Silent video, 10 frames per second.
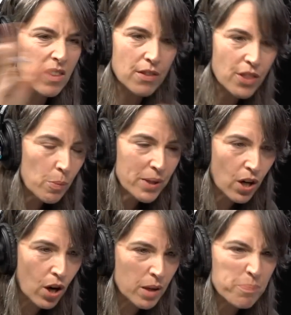they'll be
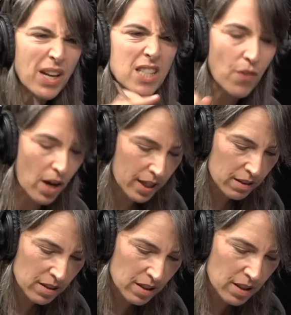gone. That's
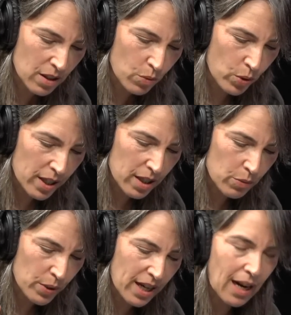fine. We're
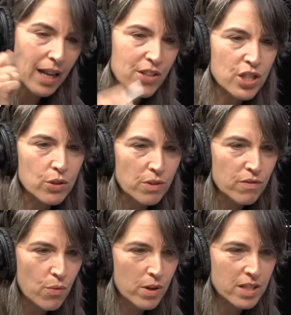gonna let children
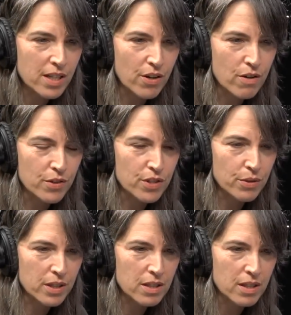14 and over do
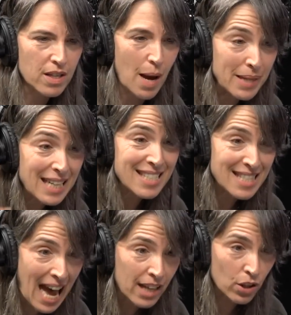it. Is
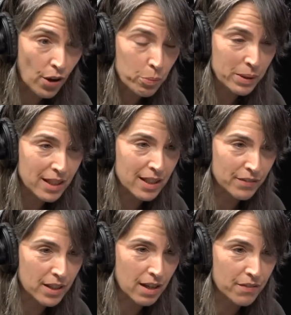that not the beginning
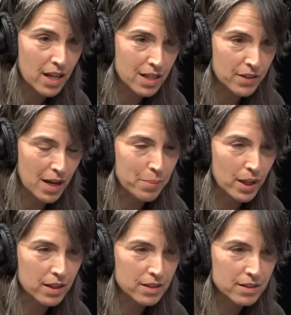of the end of an empire?